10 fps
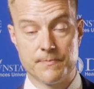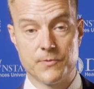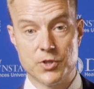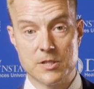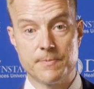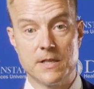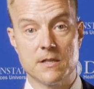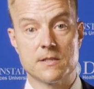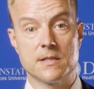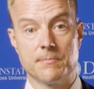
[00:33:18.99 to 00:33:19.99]
Just
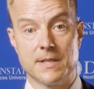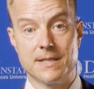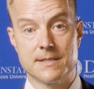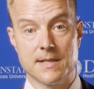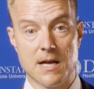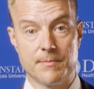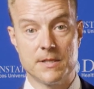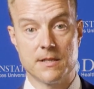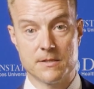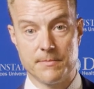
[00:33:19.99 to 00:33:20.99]
because something is common
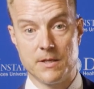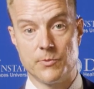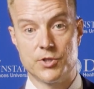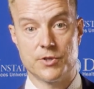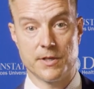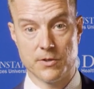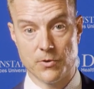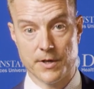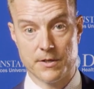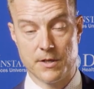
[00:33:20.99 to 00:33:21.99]
doesn't mean we should ignore it.